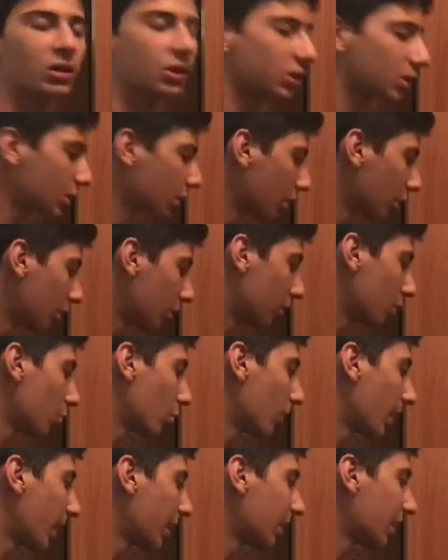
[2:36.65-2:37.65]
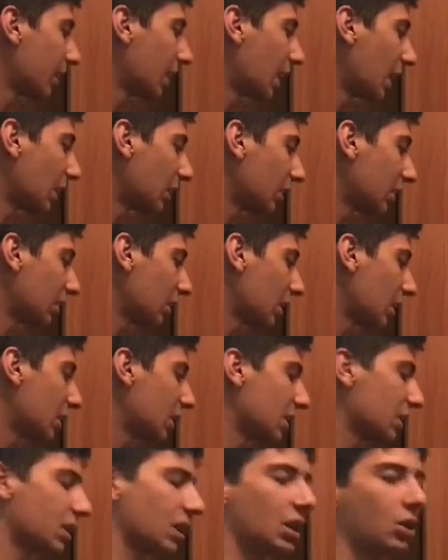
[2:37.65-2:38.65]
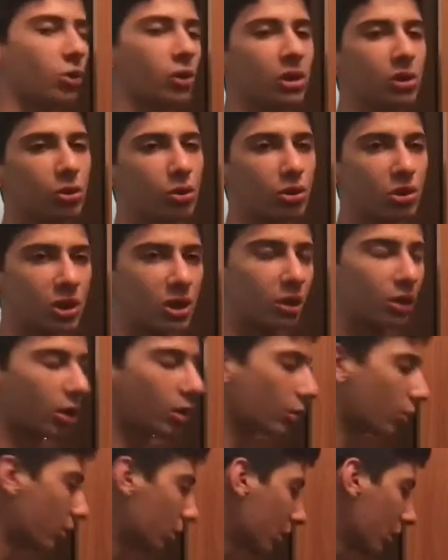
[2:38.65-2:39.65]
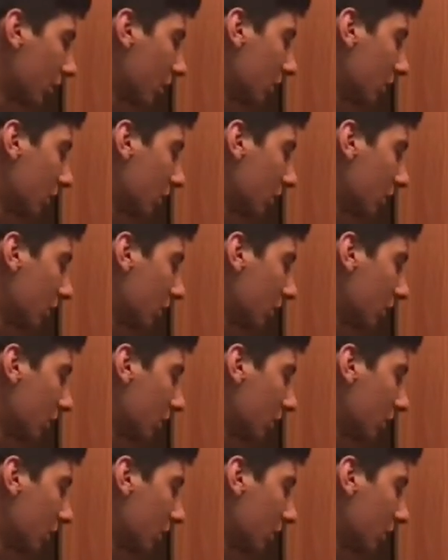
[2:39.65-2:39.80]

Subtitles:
So when n is equal to 0,